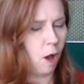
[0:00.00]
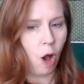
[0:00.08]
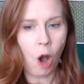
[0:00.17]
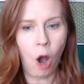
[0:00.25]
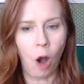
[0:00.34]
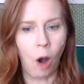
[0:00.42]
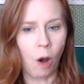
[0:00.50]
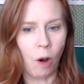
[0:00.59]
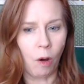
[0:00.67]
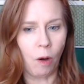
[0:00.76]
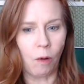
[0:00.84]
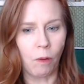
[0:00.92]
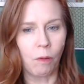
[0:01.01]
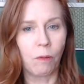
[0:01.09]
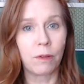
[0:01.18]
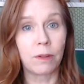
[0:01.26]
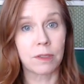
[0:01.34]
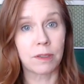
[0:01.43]
oh,
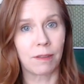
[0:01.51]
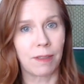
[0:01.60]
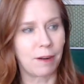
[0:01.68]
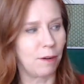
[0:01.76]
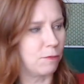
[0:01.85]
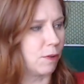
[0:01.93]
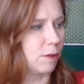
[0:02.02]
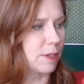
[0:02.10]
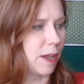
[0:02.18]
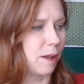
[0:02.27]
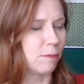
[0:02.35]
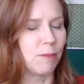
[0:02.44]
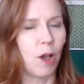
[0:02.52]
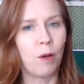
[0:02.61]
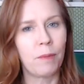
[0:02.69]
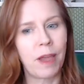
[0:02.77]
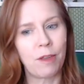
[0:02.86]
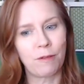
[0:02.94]
you saw that all fall down.
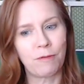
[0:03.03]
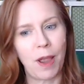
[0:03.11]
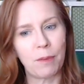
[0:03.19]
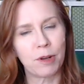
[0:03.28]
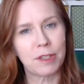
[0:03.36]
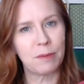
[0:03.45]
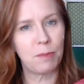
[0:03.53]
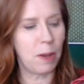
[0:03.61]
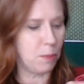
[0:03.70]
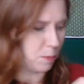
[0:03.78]
All my other fabrics and paper